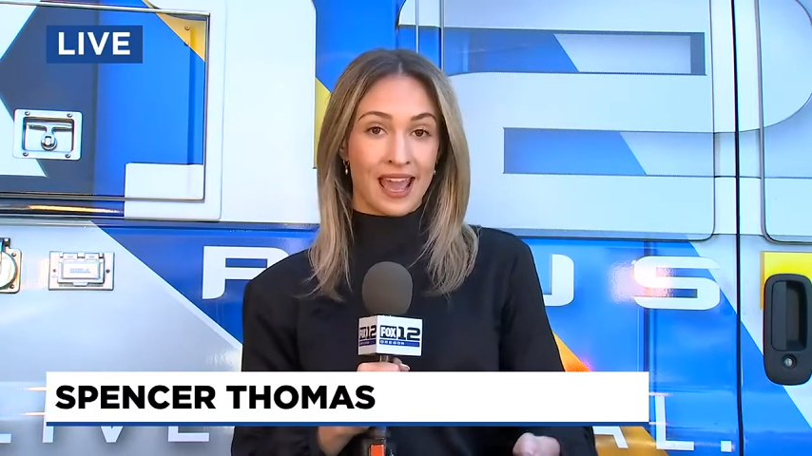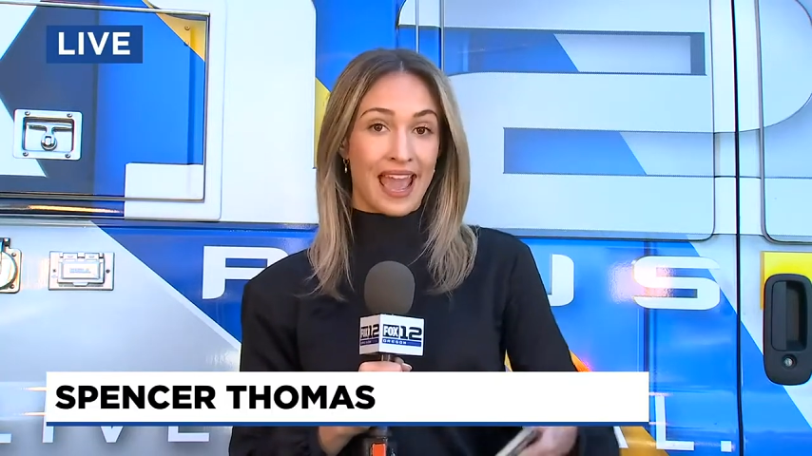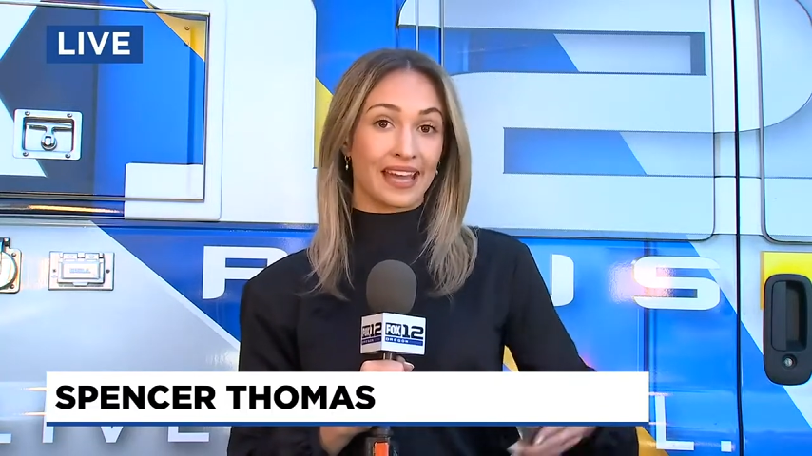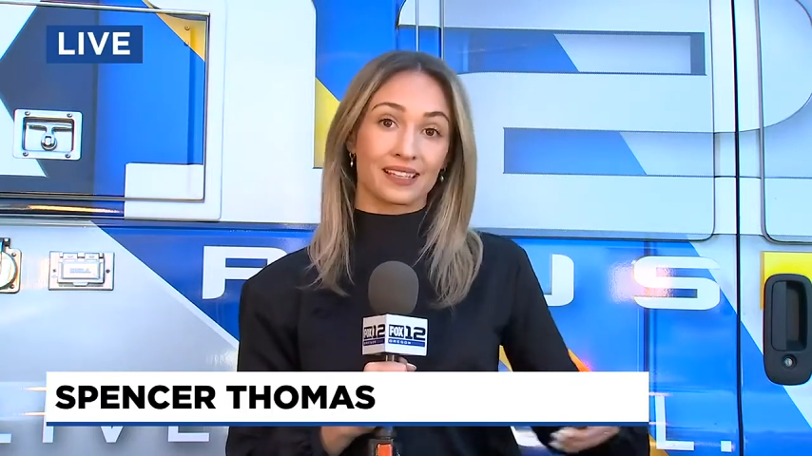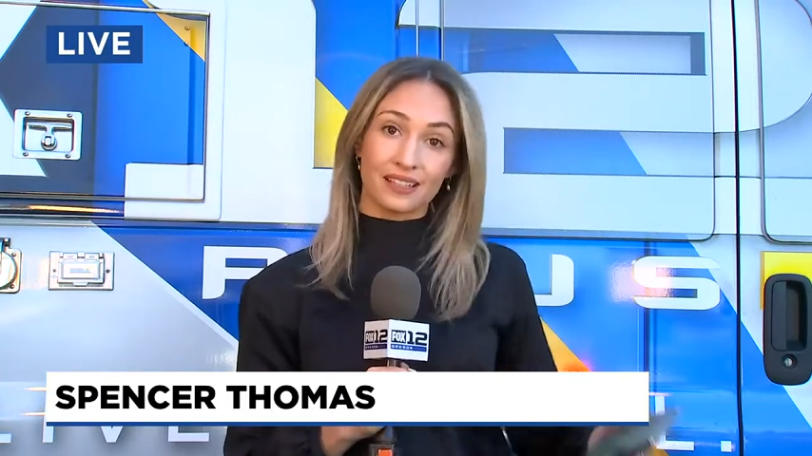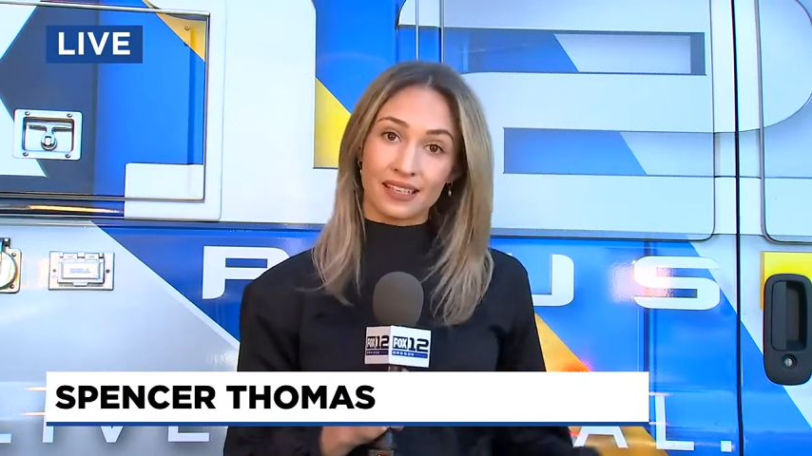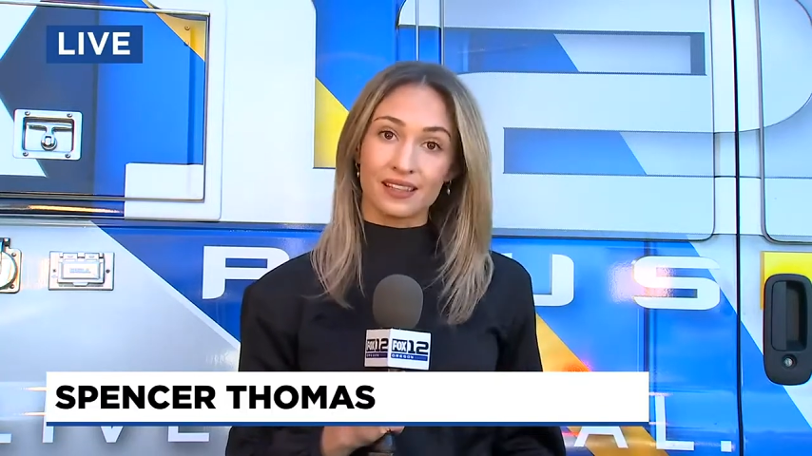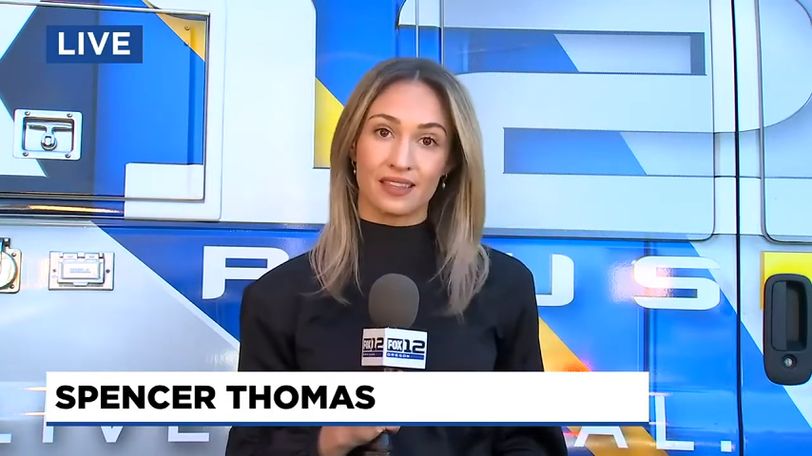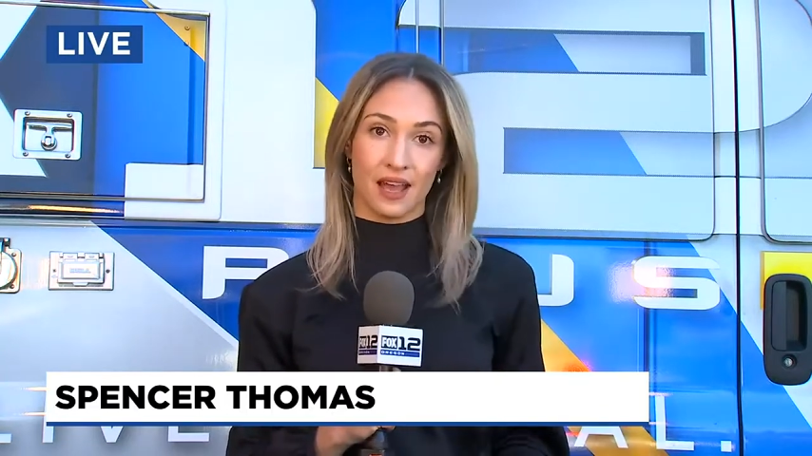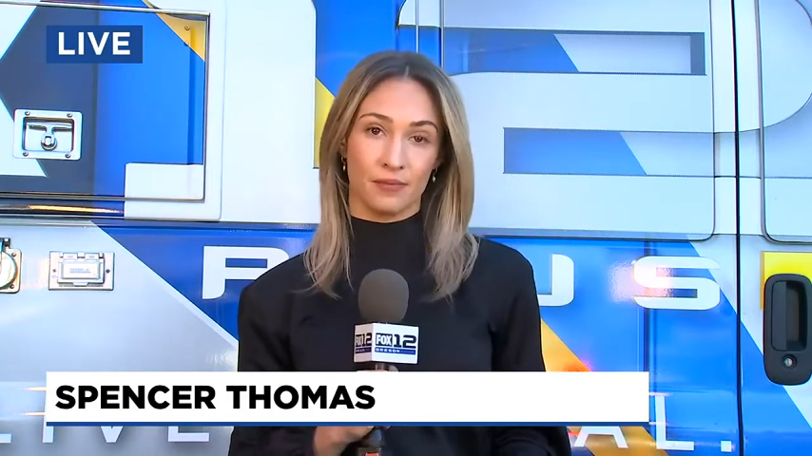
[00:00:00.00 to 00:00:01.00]
and
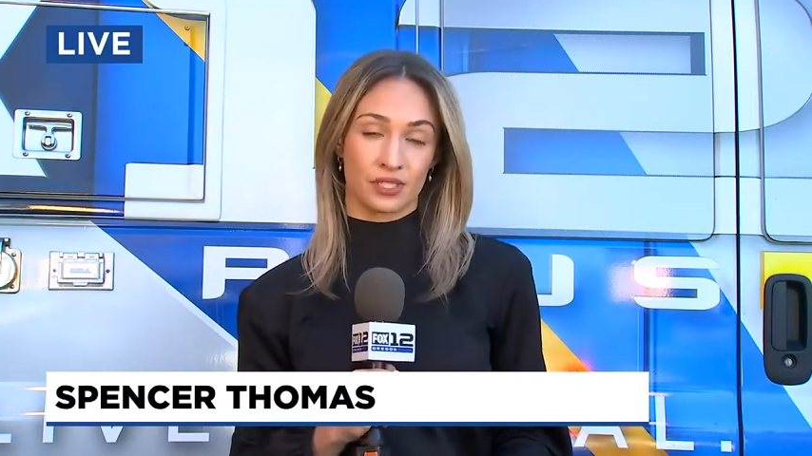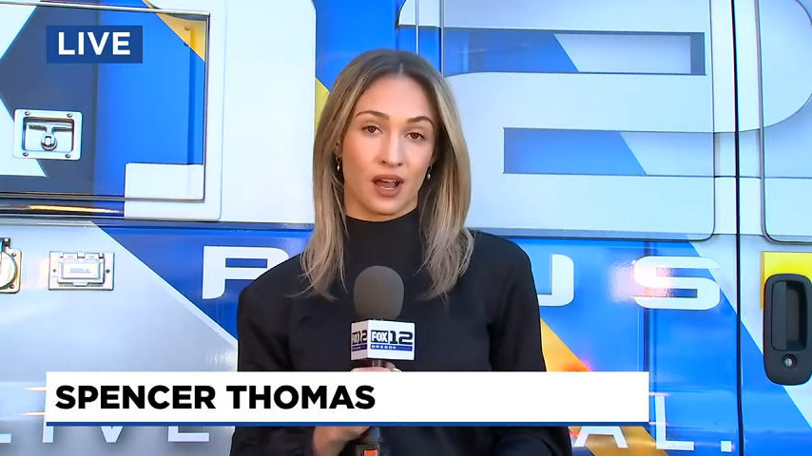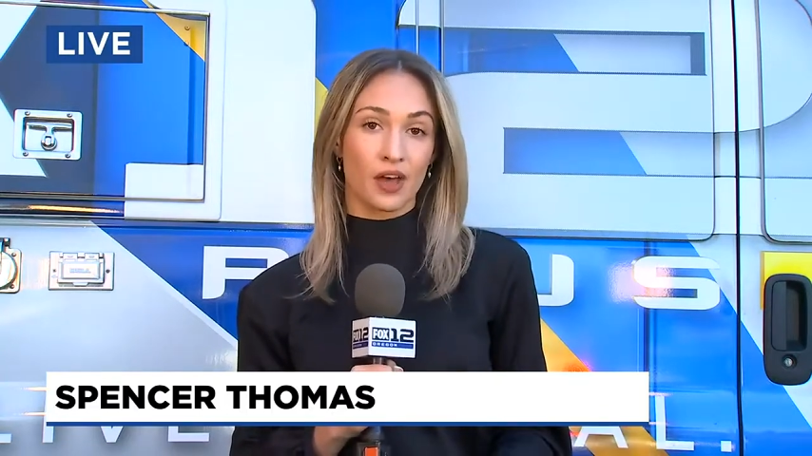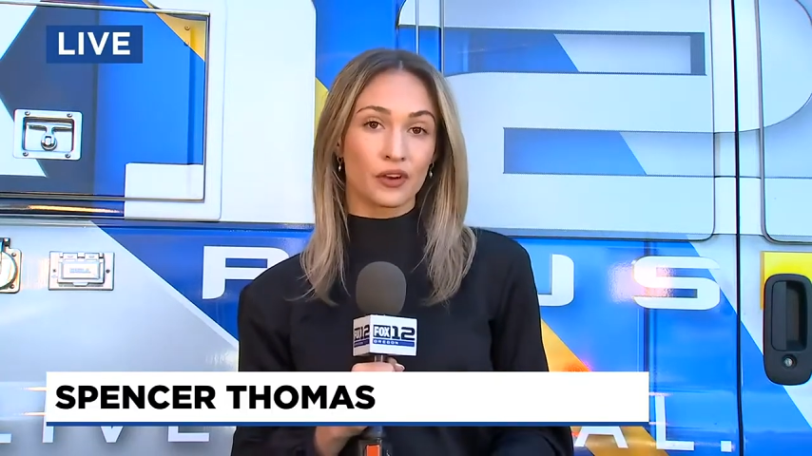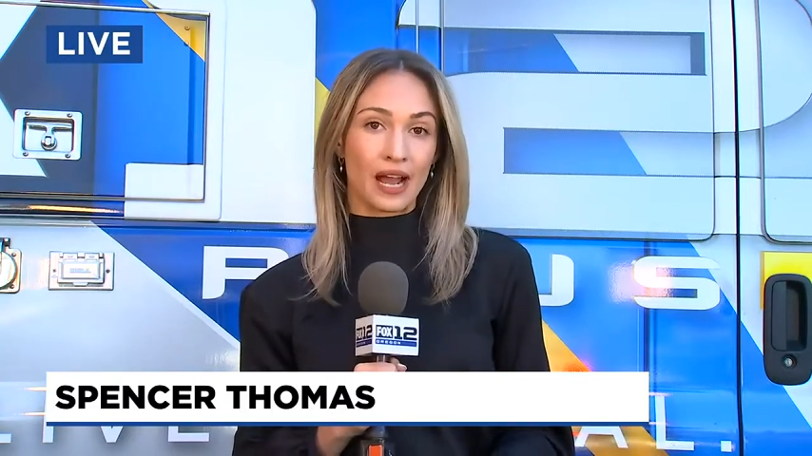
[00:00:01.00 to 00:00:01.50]
lead them to other